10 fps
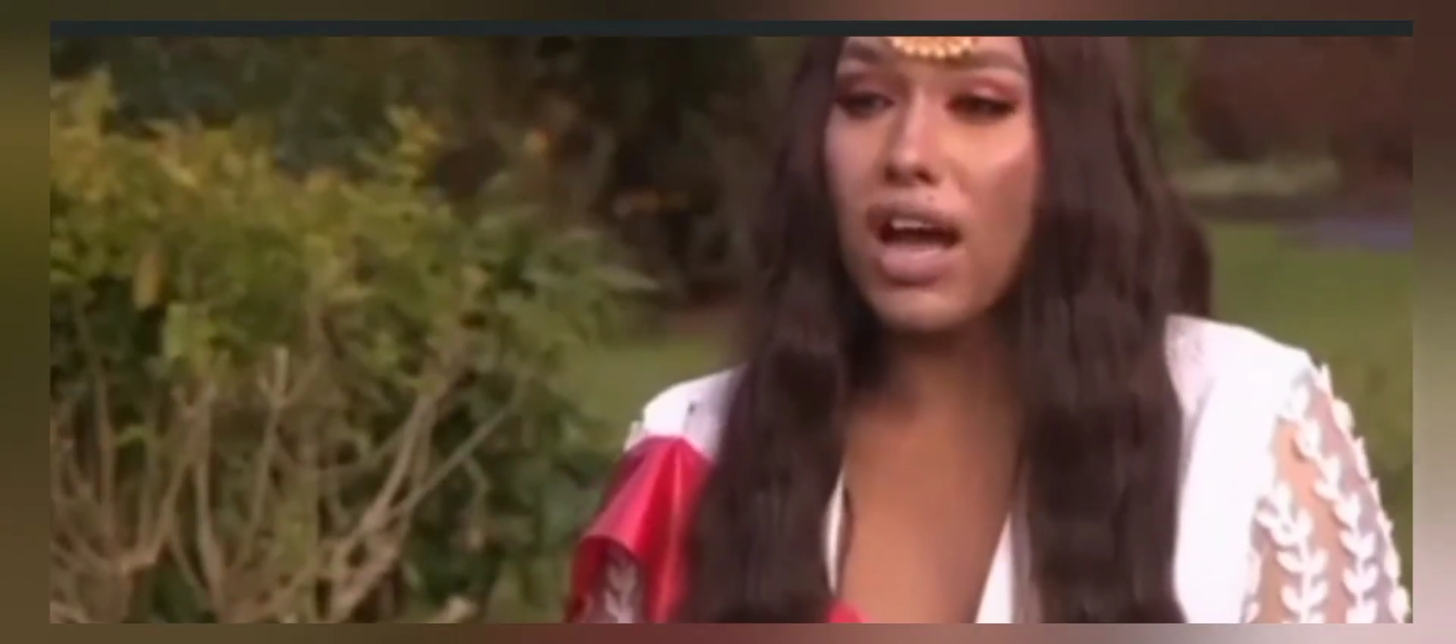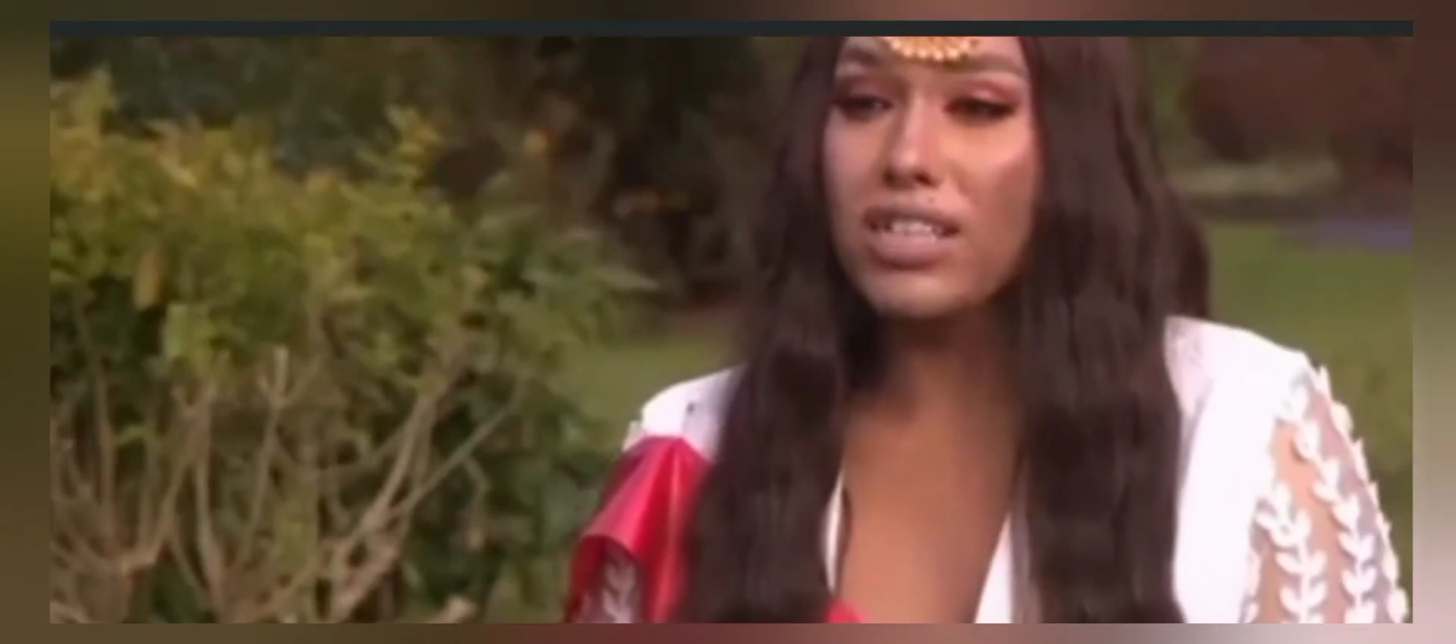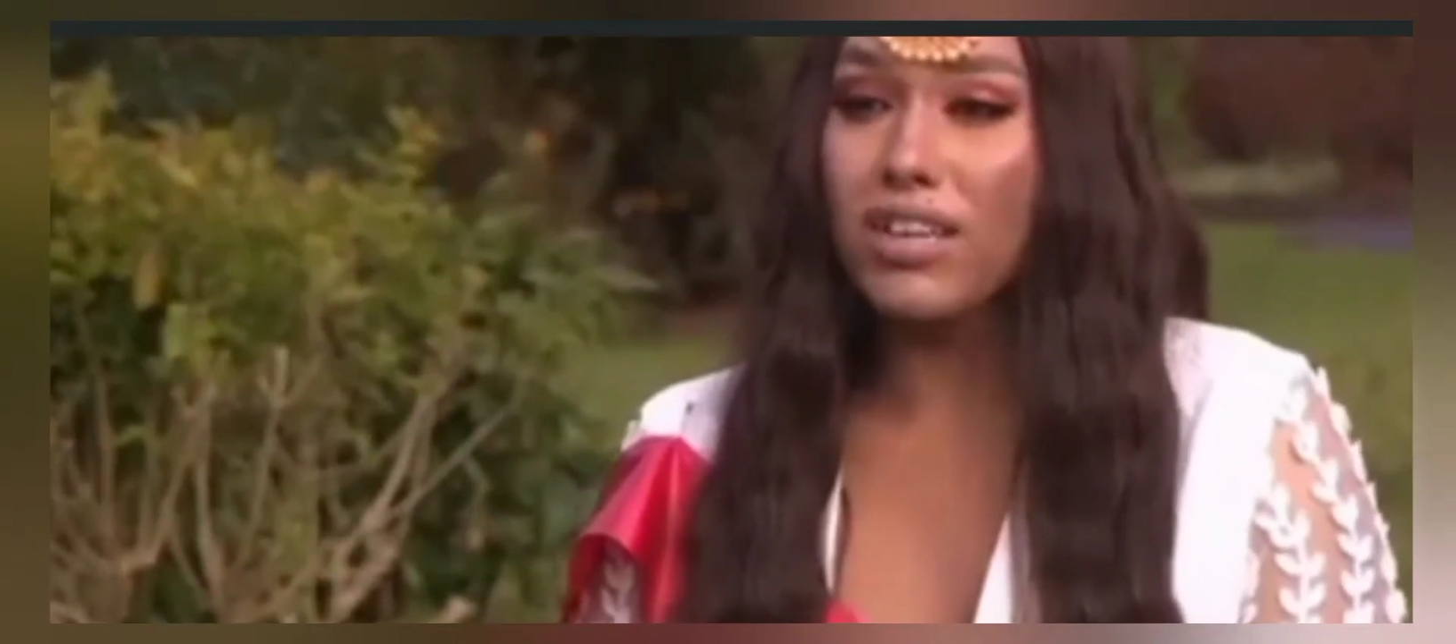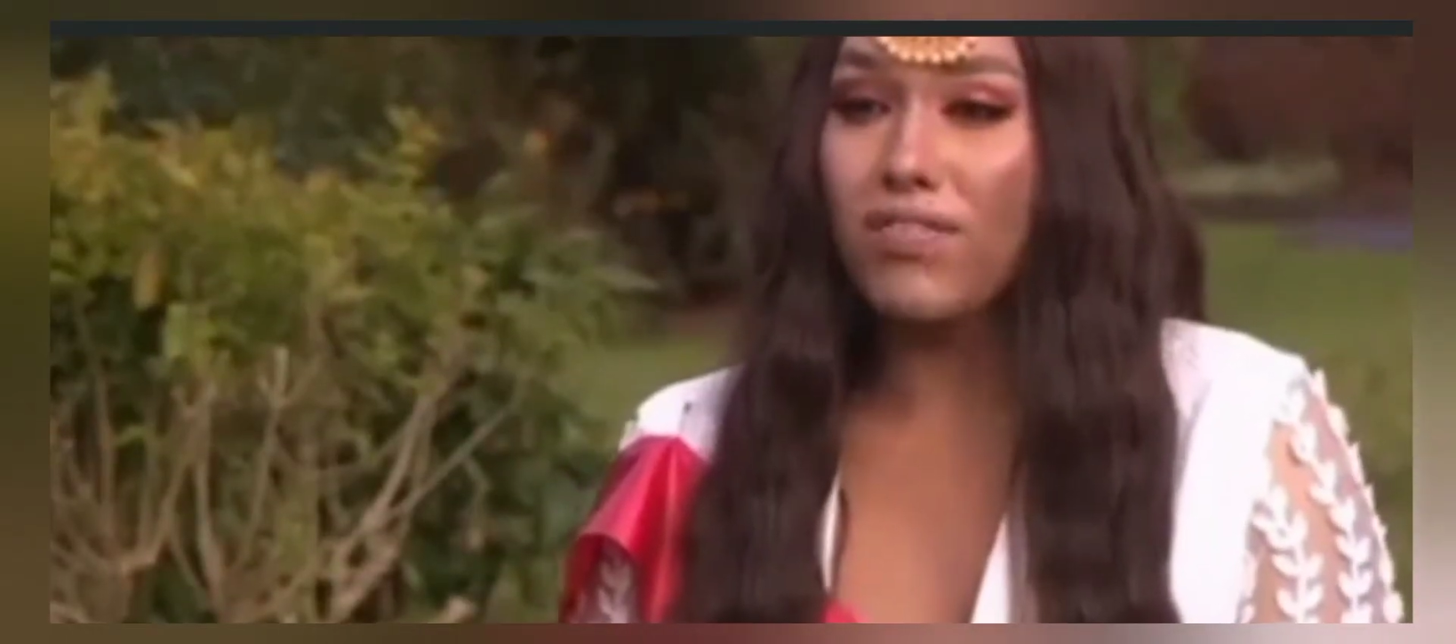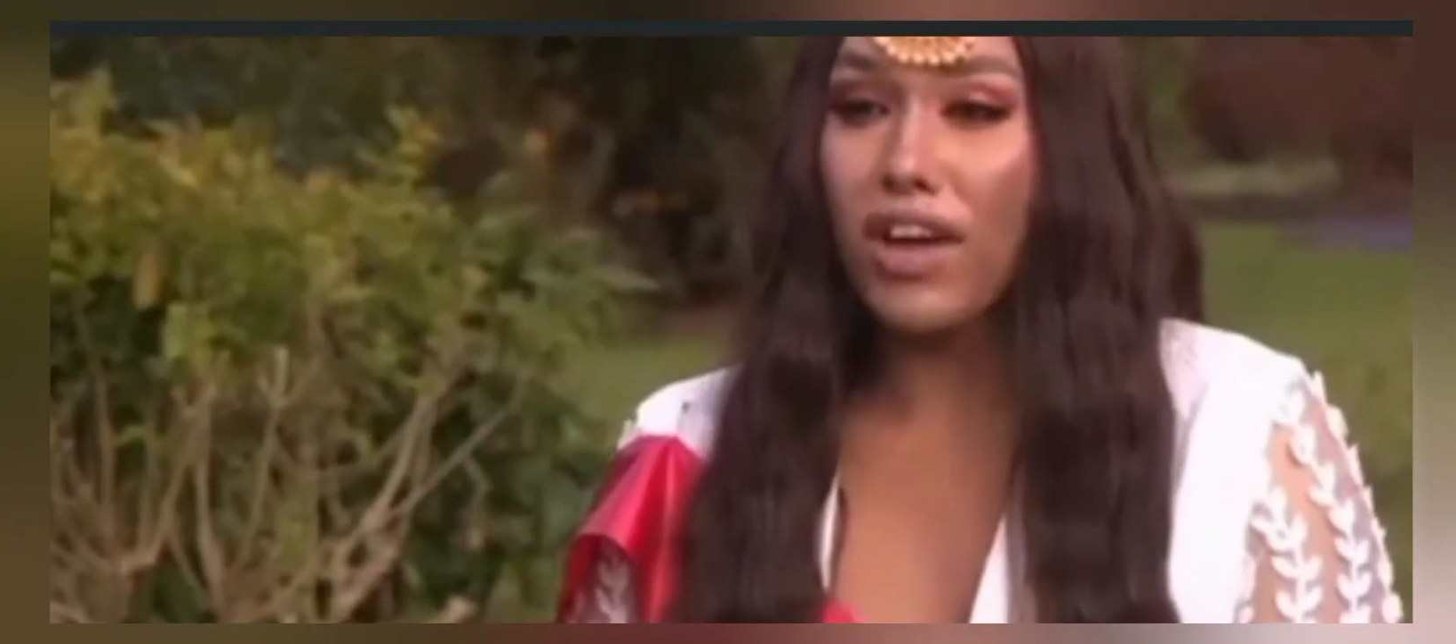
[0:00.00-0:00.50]
I
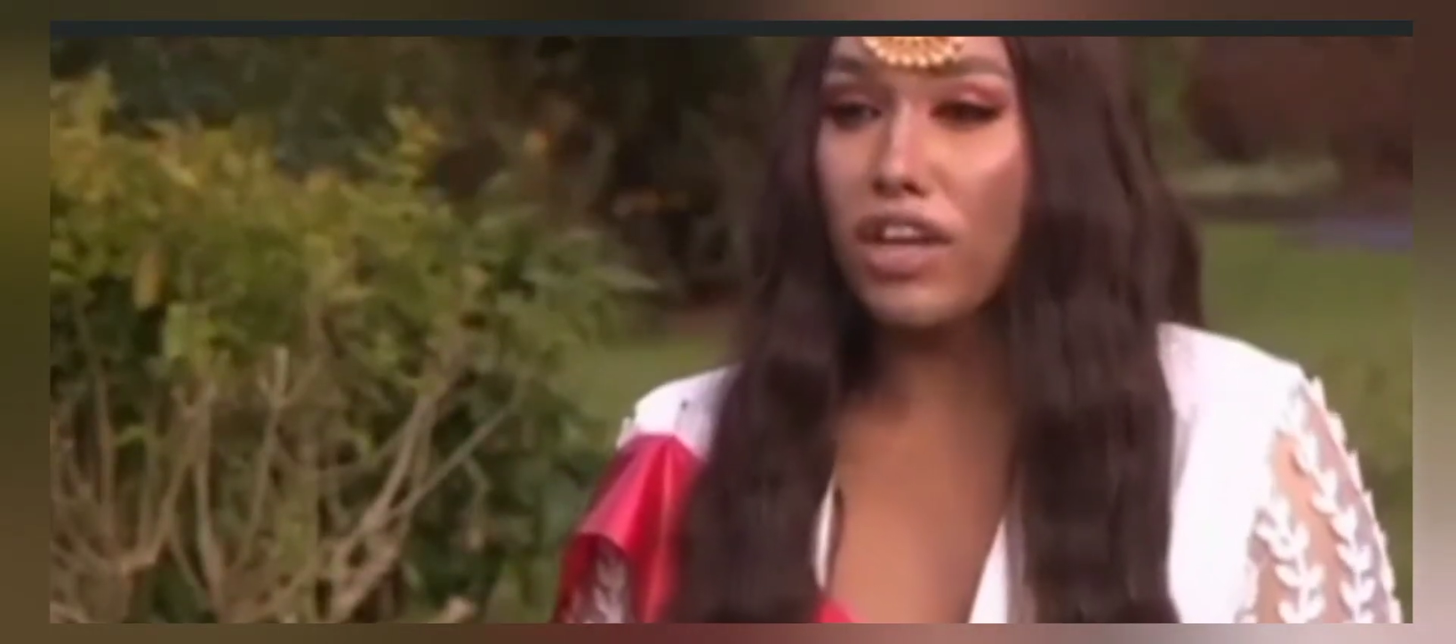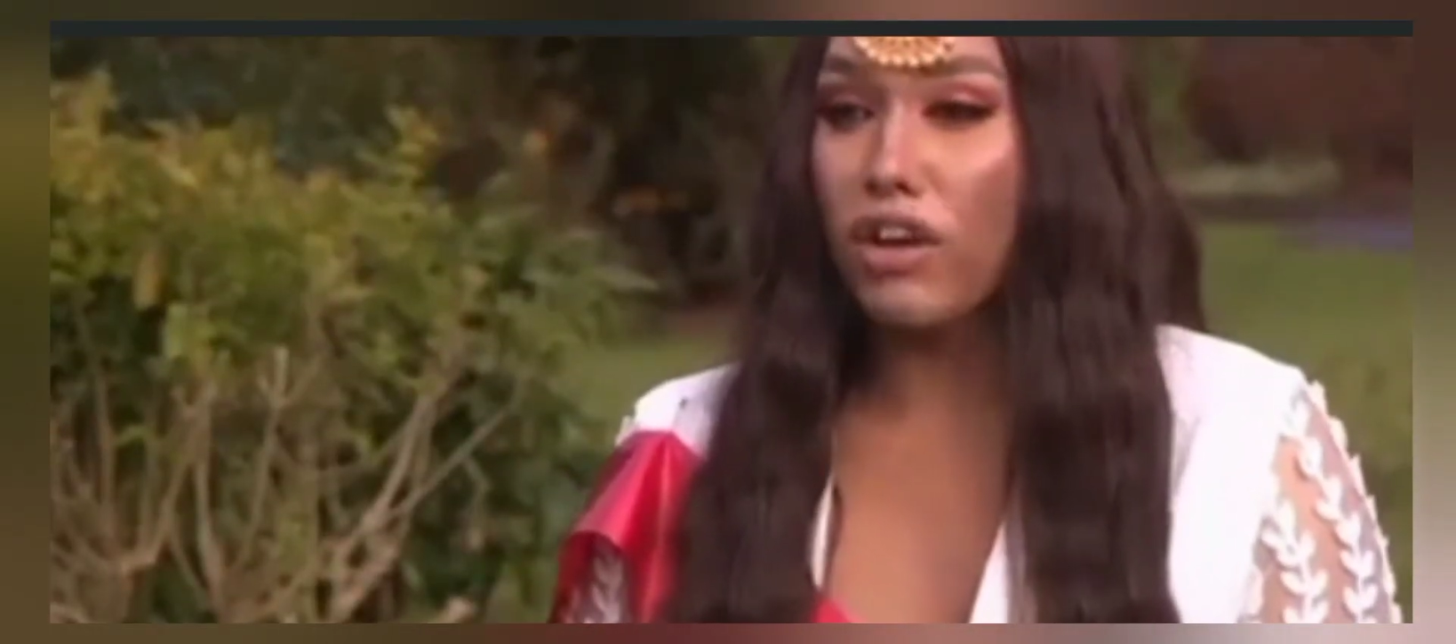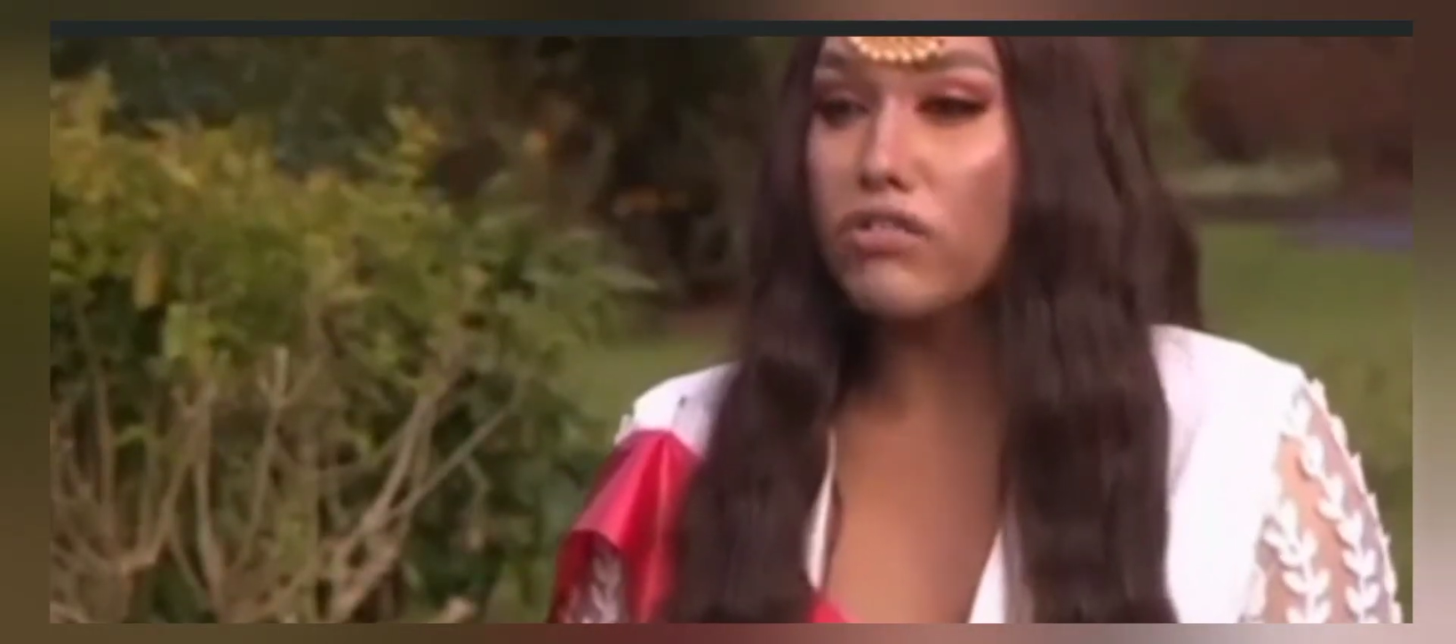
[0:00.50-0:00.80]
didn't find no